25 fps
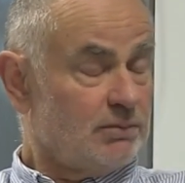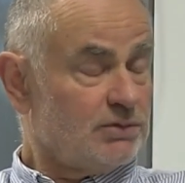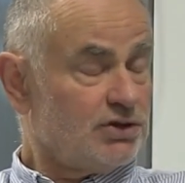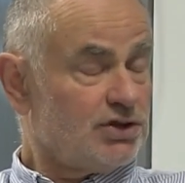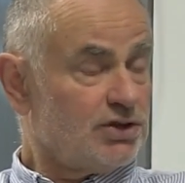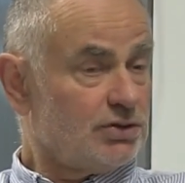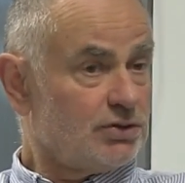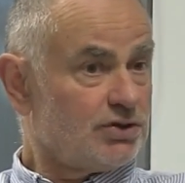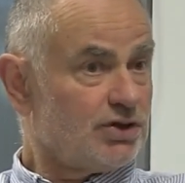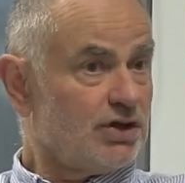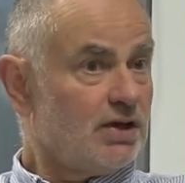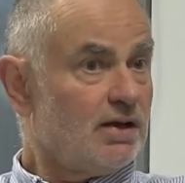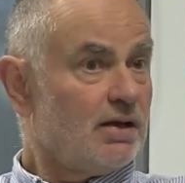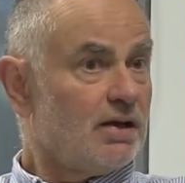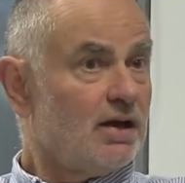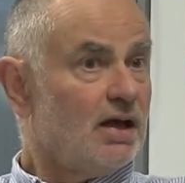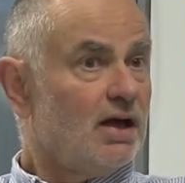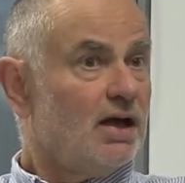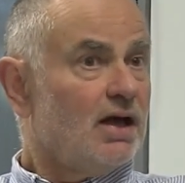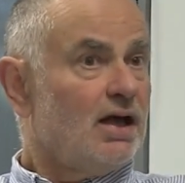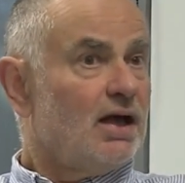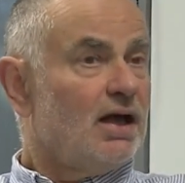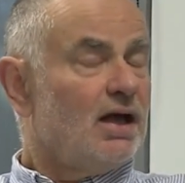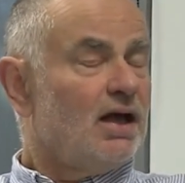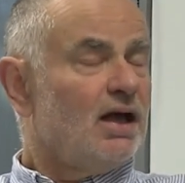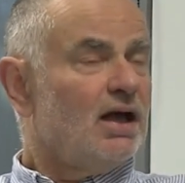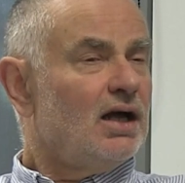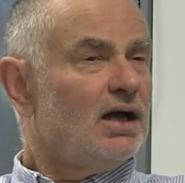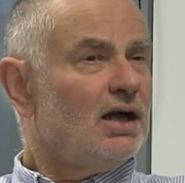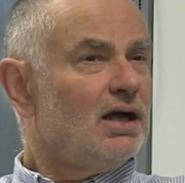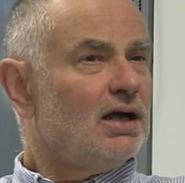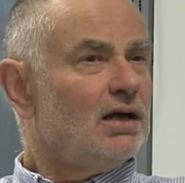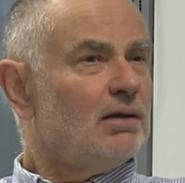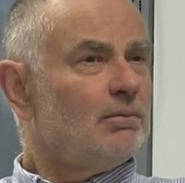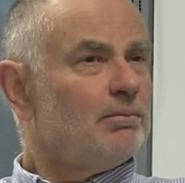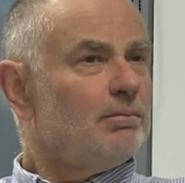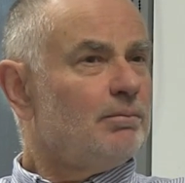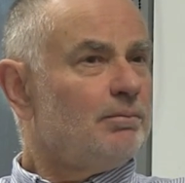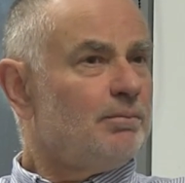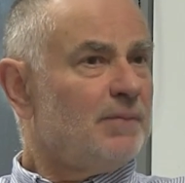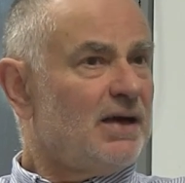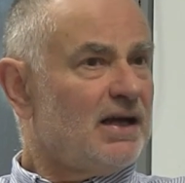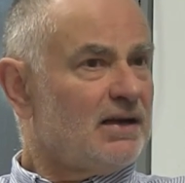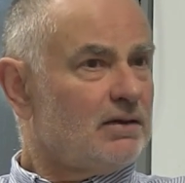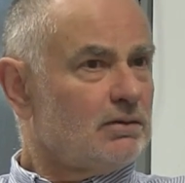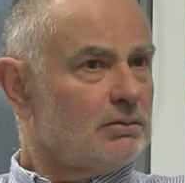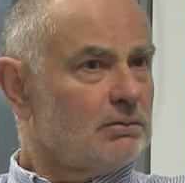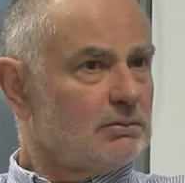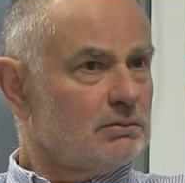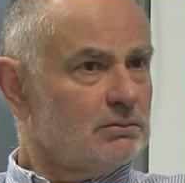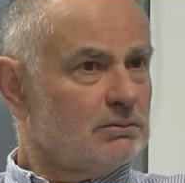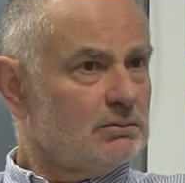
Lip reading: children. But